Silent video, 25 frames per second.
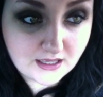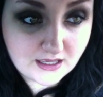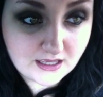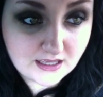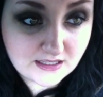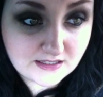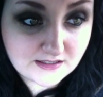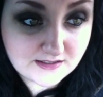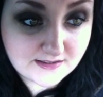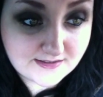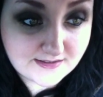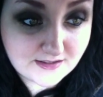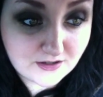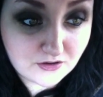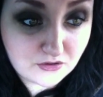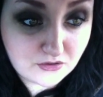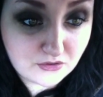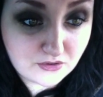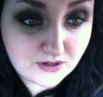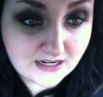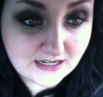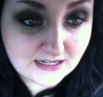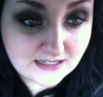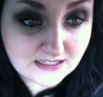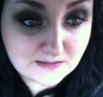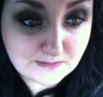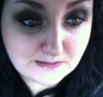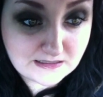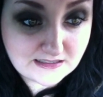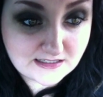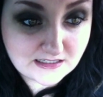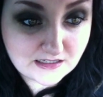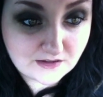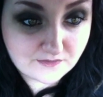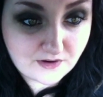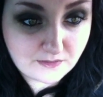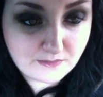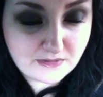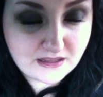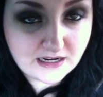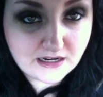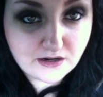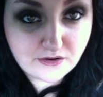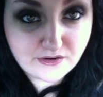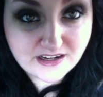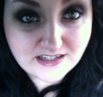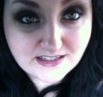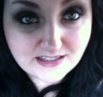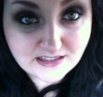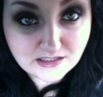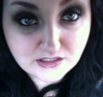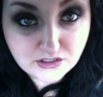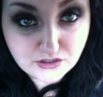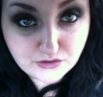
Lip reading: is so inexpensive. I mean, I know I said the